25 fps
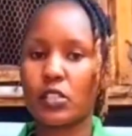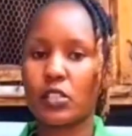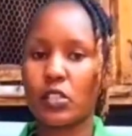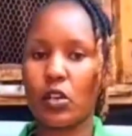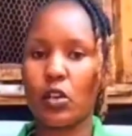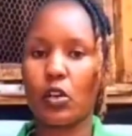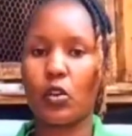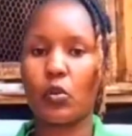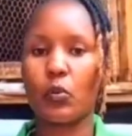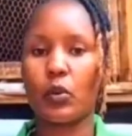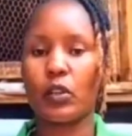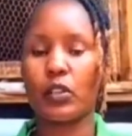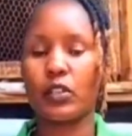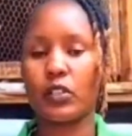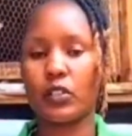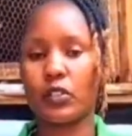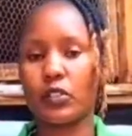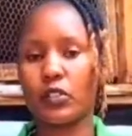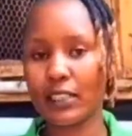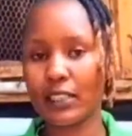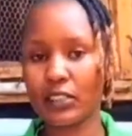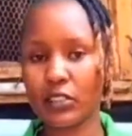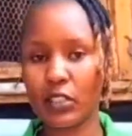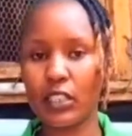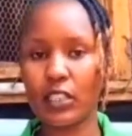So when
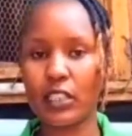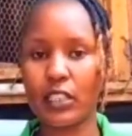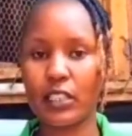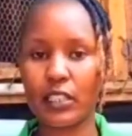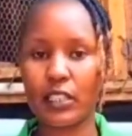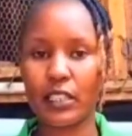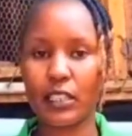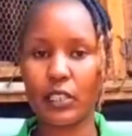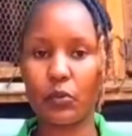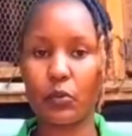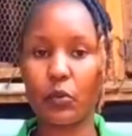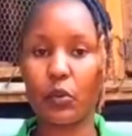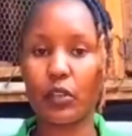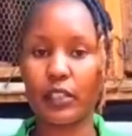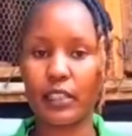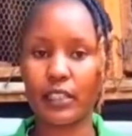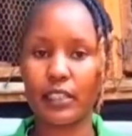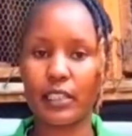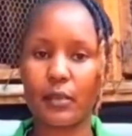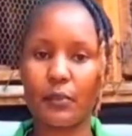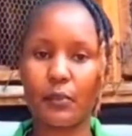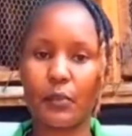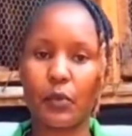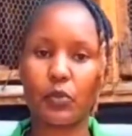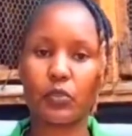you're actually really
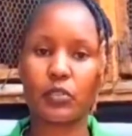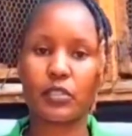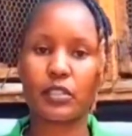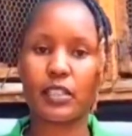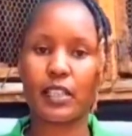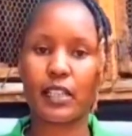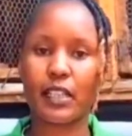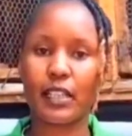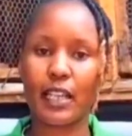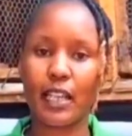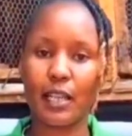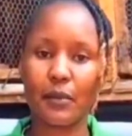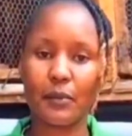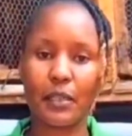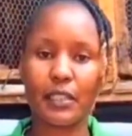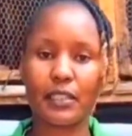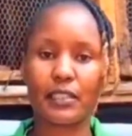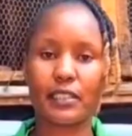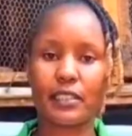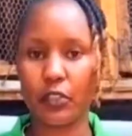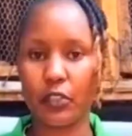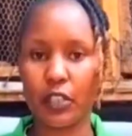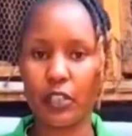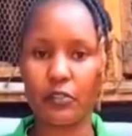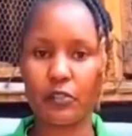worried about the
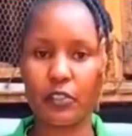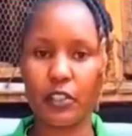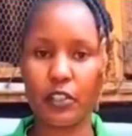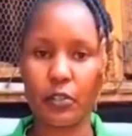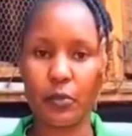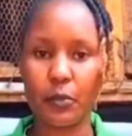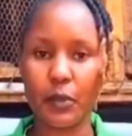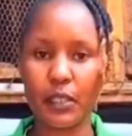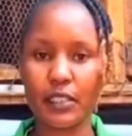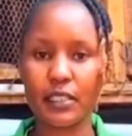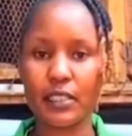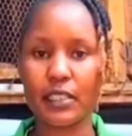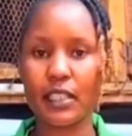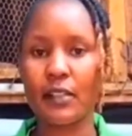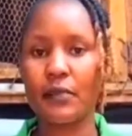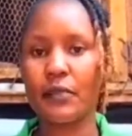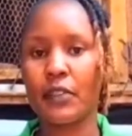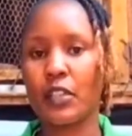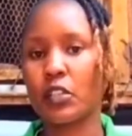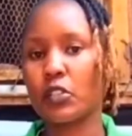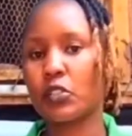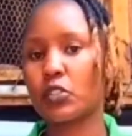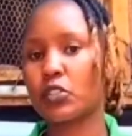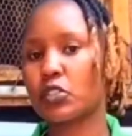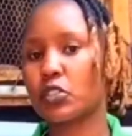climate of the environment,
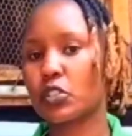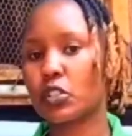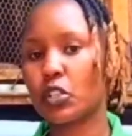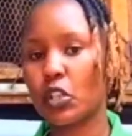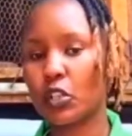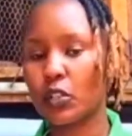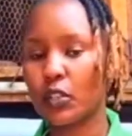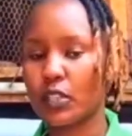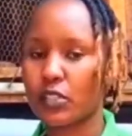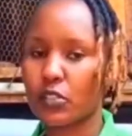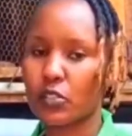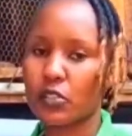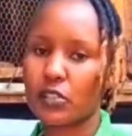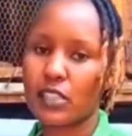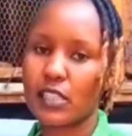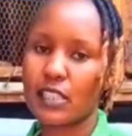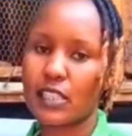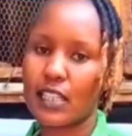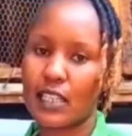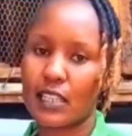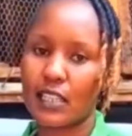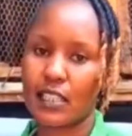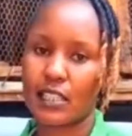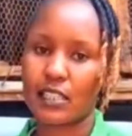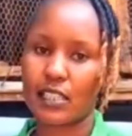you should always
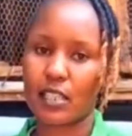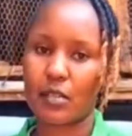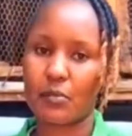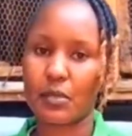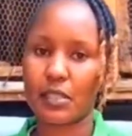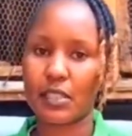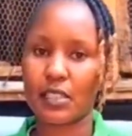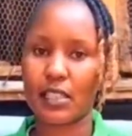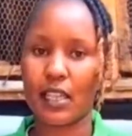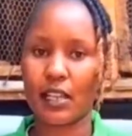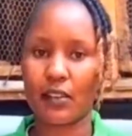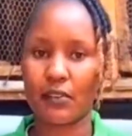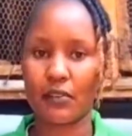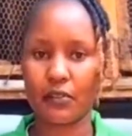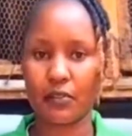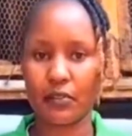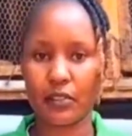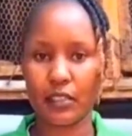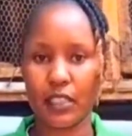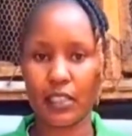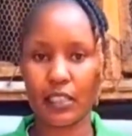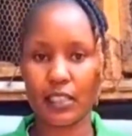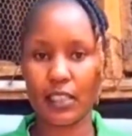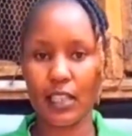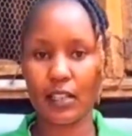consider these rabbits
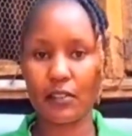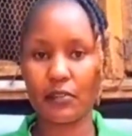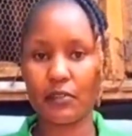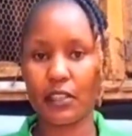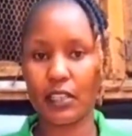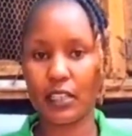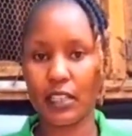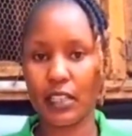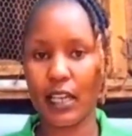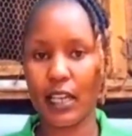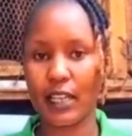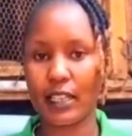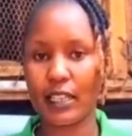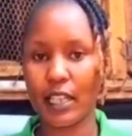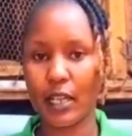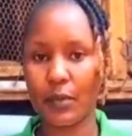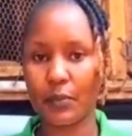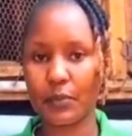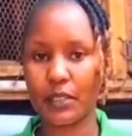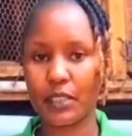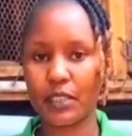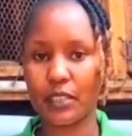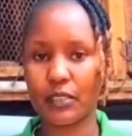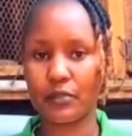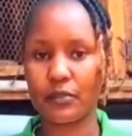that are very
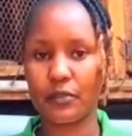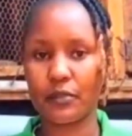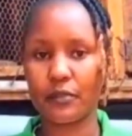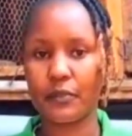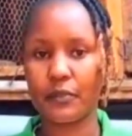adaptive.